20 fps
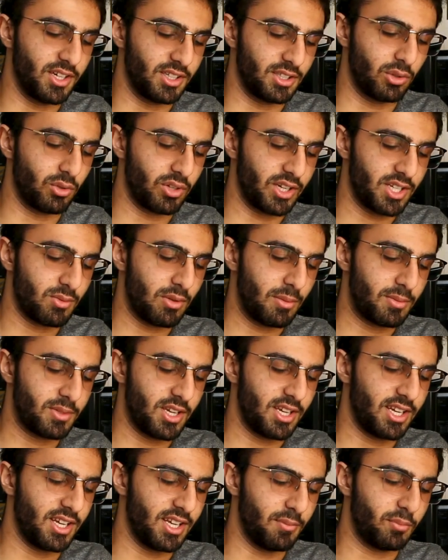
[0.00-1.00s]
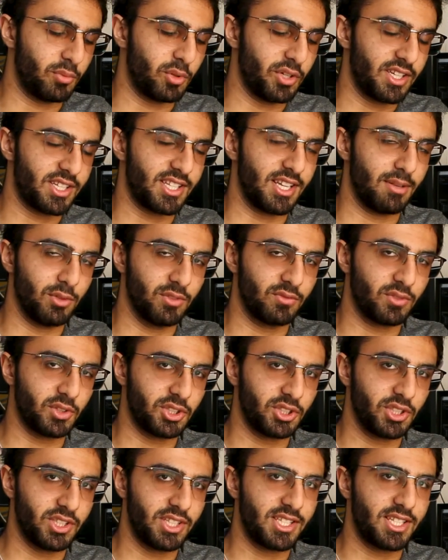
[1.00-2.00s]
Glorious website a pre-assembled
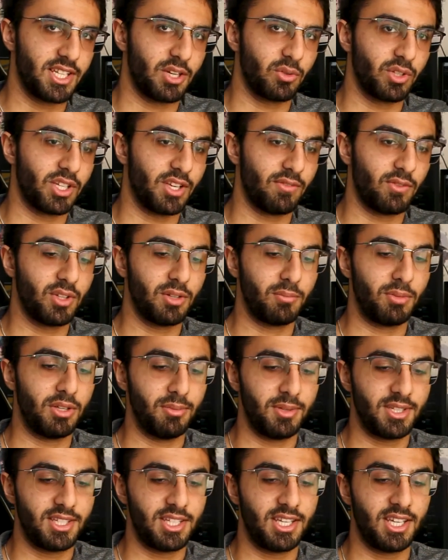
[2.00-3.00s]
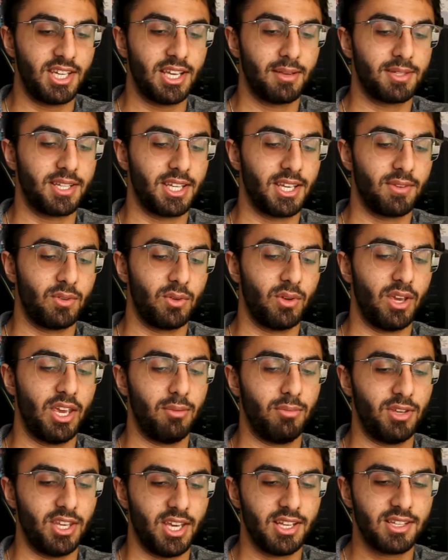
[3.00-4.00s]
version of this, they don't give you the PBT keycaps, they give you
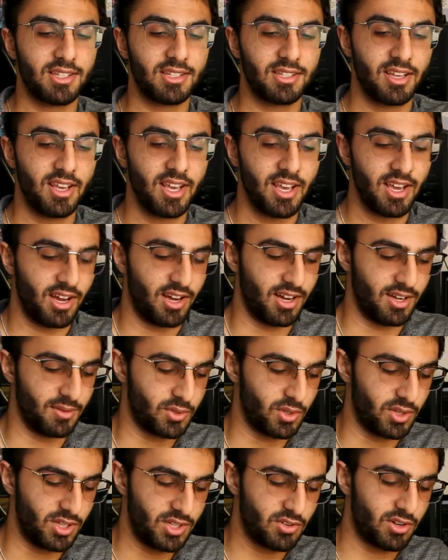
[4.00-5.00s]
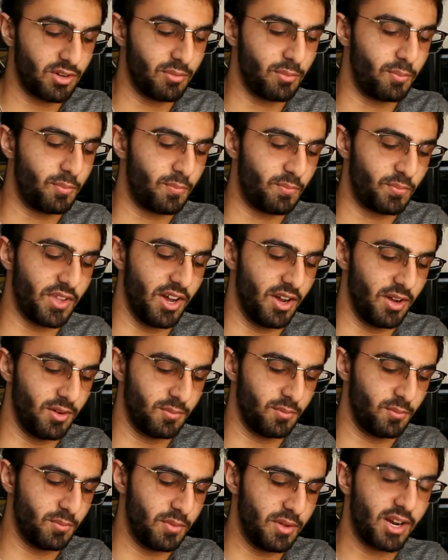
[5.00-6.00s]
ABS. So these are a
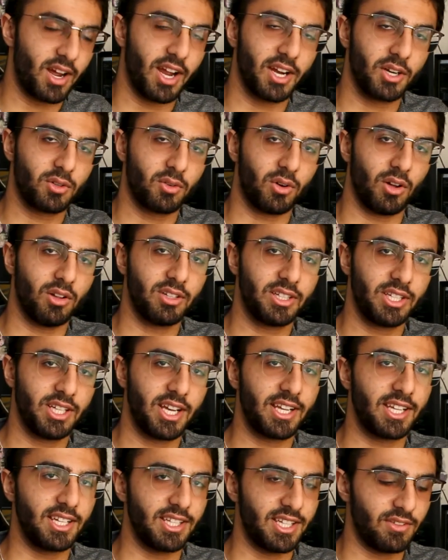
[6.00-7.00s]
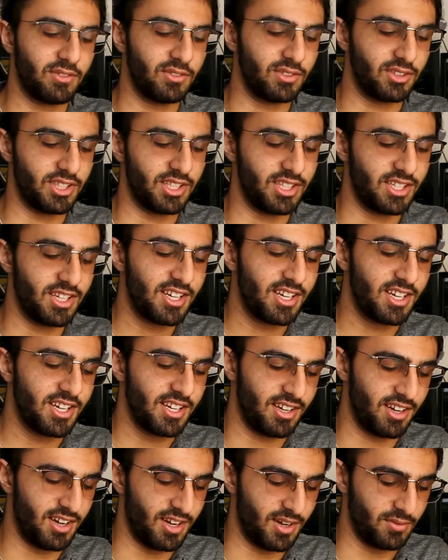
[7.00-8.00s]
bit higher quality. I can definitely
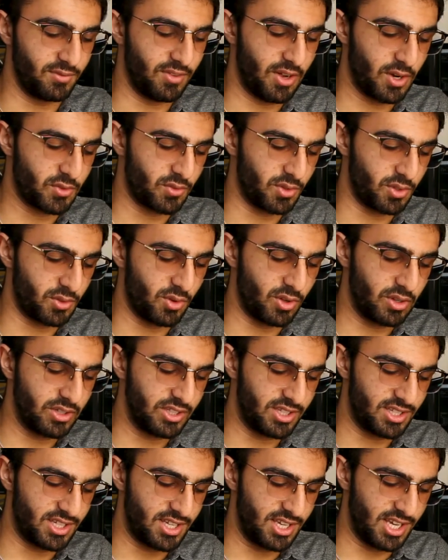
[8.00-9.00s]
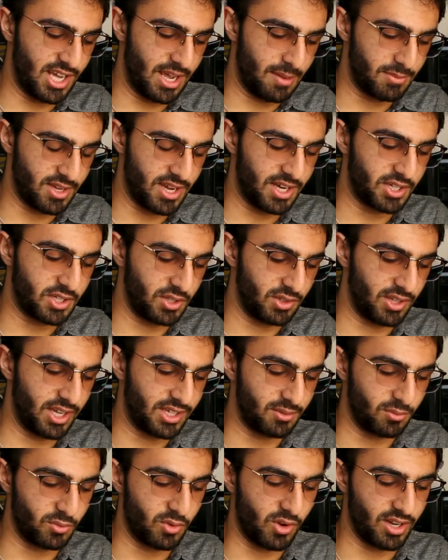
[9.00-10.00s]
vouch for the quality of these keycaps. I actually
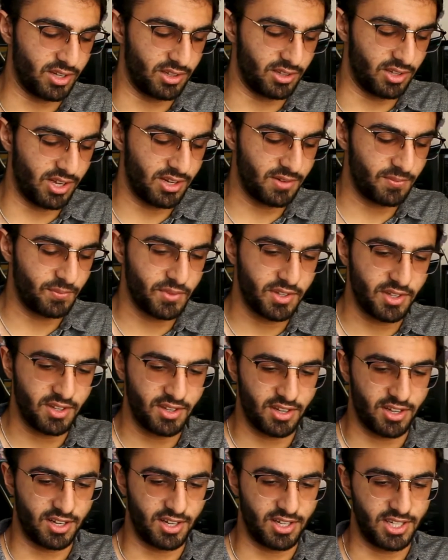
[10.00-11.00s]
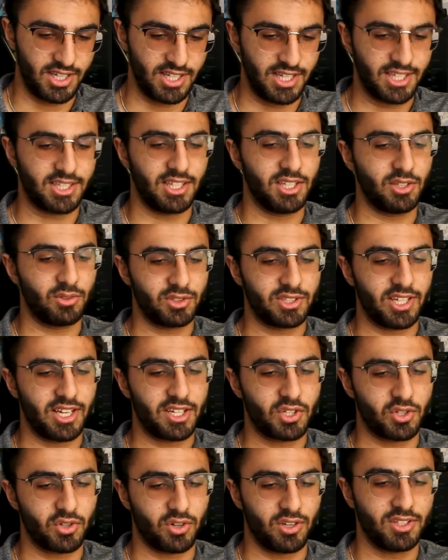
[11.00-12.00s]
like them quite a lot. I like the little
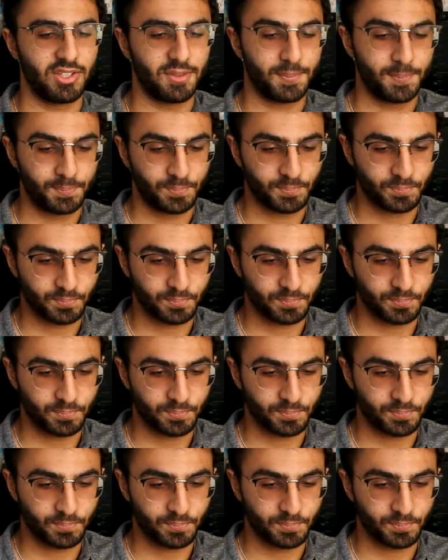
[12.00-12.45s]
texture on them.